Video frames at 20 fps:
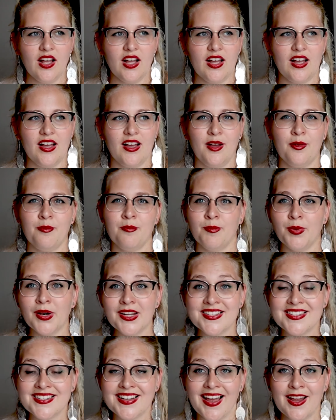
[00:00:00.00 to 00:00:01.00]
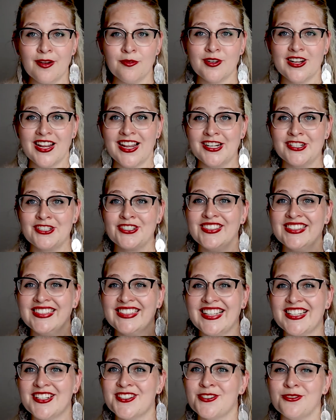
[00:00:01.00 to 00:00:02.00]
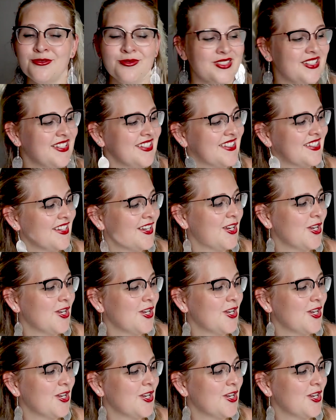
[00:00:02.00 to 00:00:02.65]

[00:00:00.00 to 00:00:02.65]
but I would actually like to read